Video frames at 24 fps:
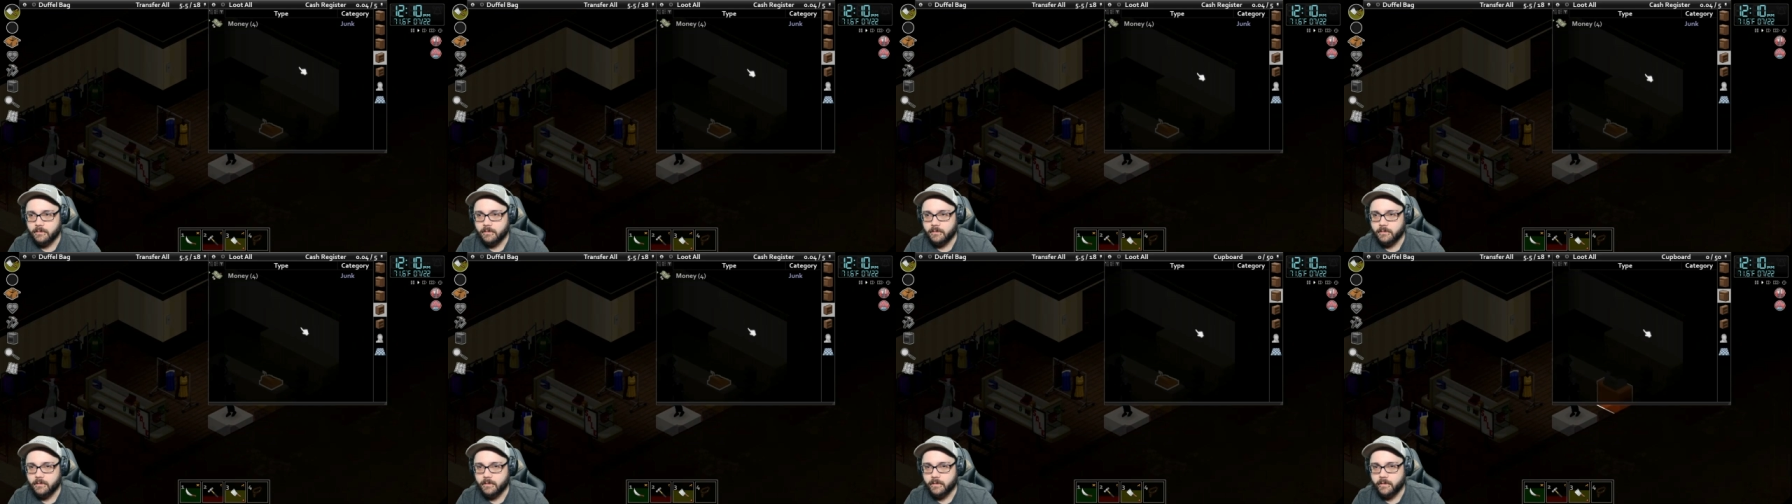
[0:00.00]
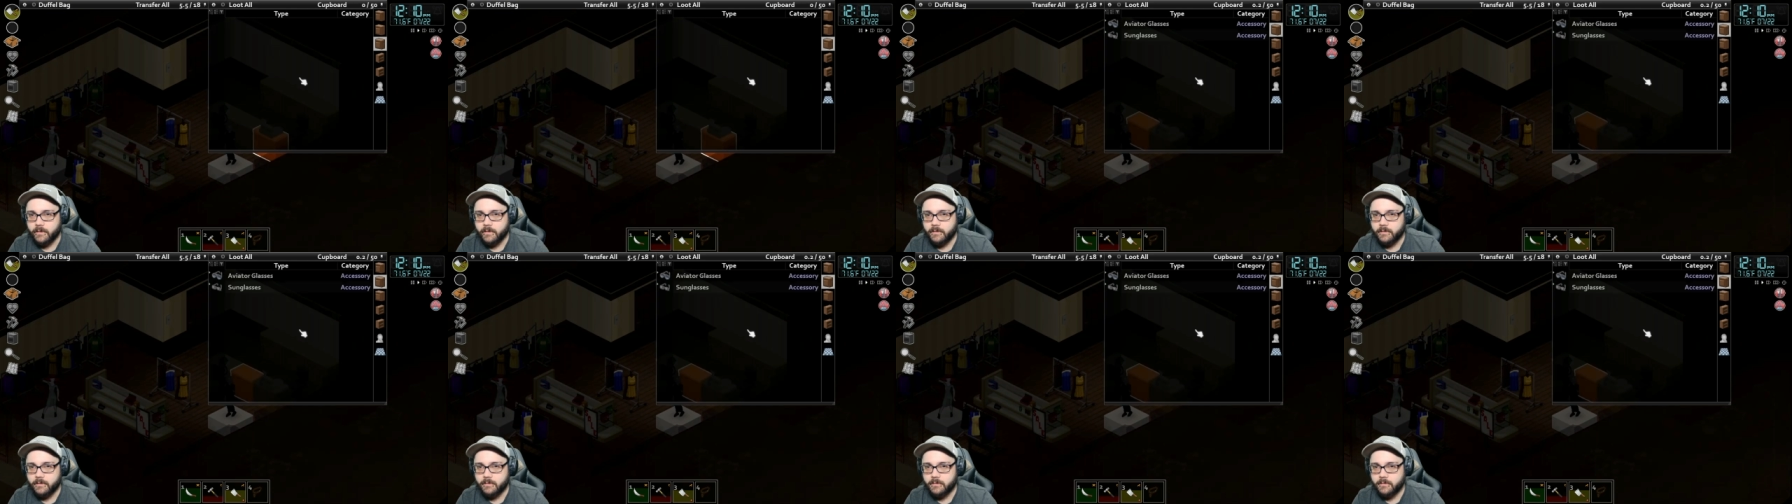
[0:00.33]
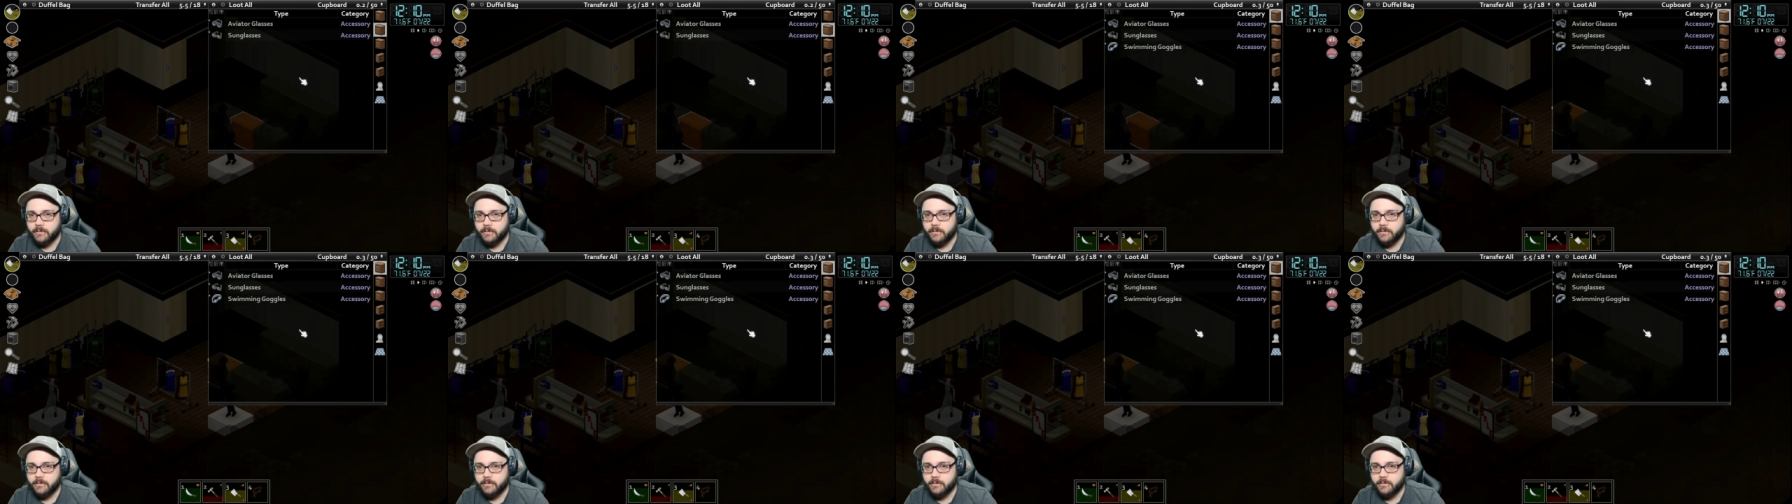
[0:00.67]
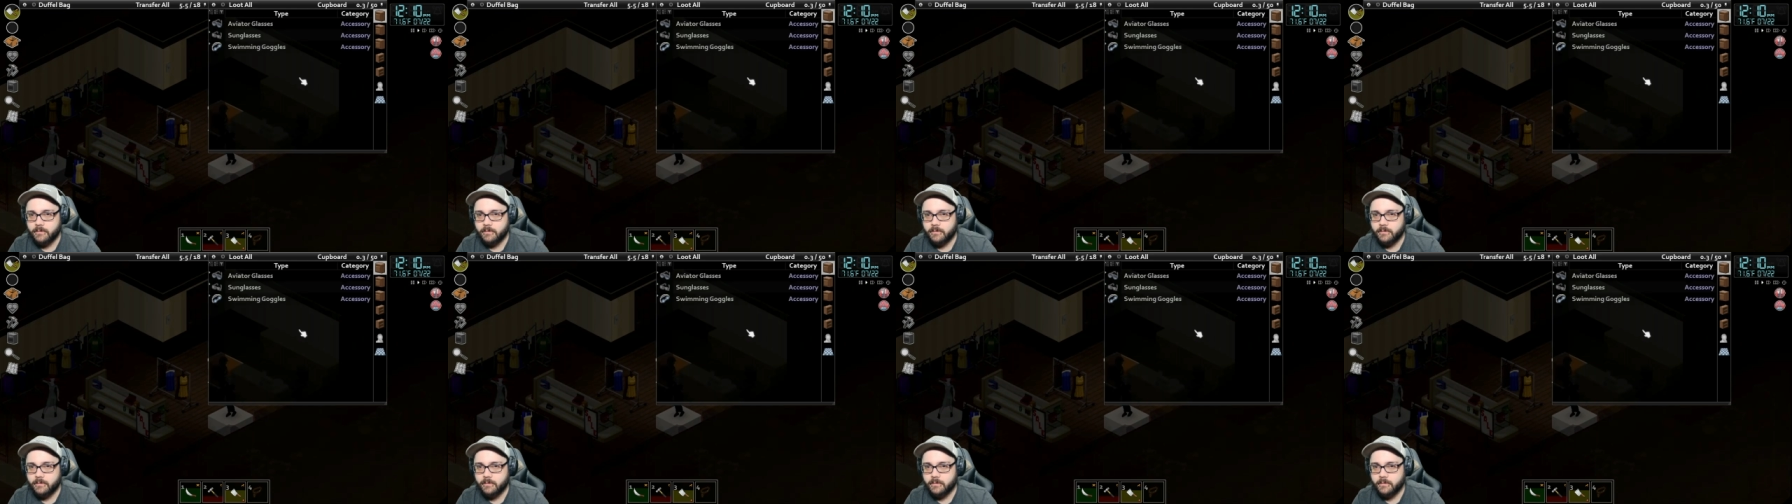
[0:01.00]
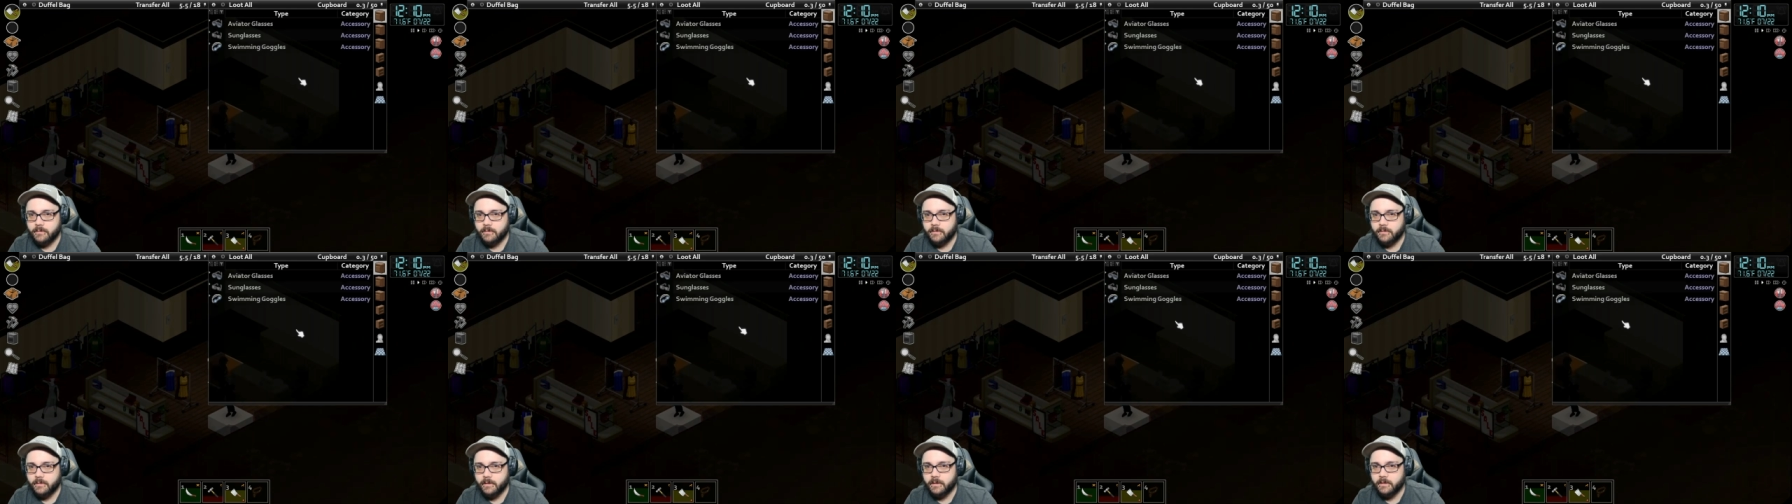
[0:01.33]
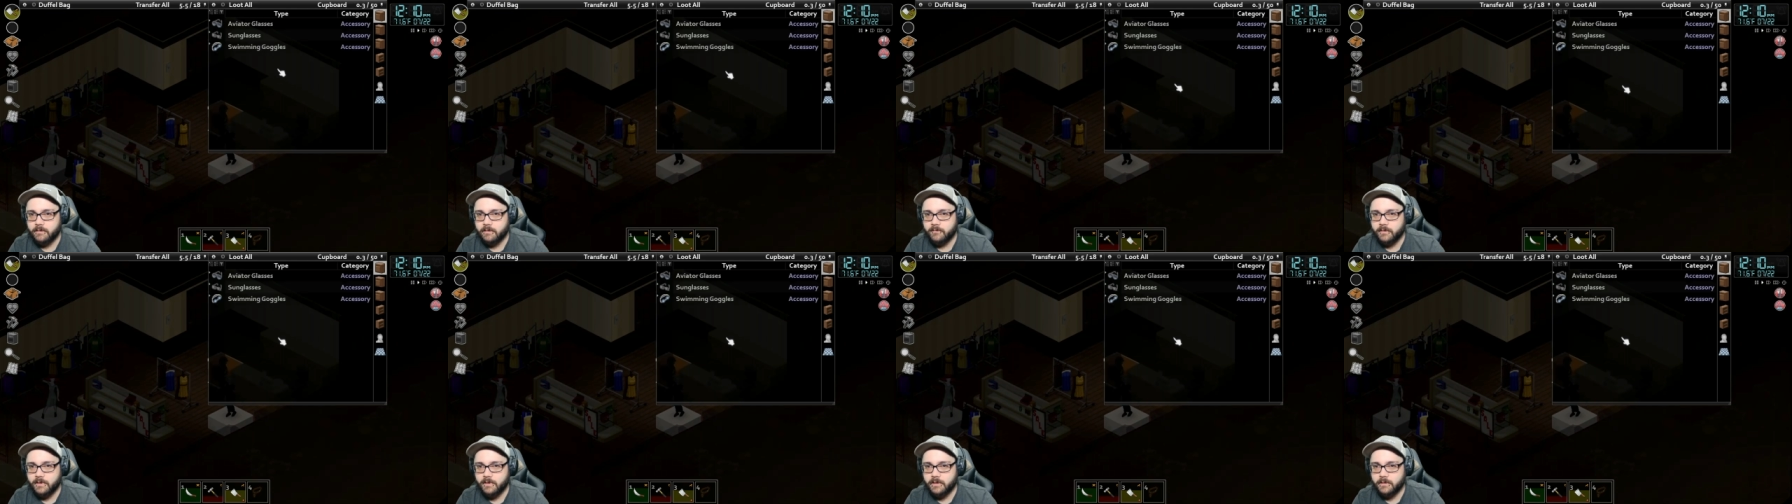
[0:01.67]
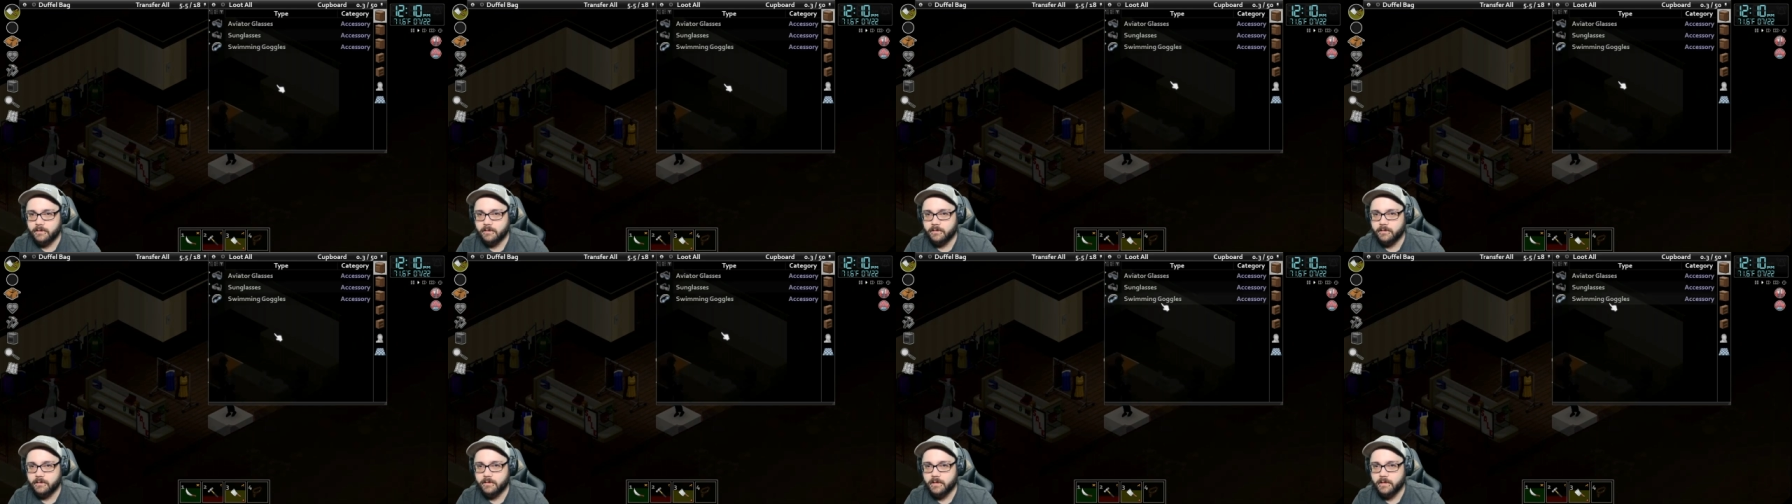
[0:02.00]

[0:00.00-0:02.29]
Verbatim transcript: All right, aviator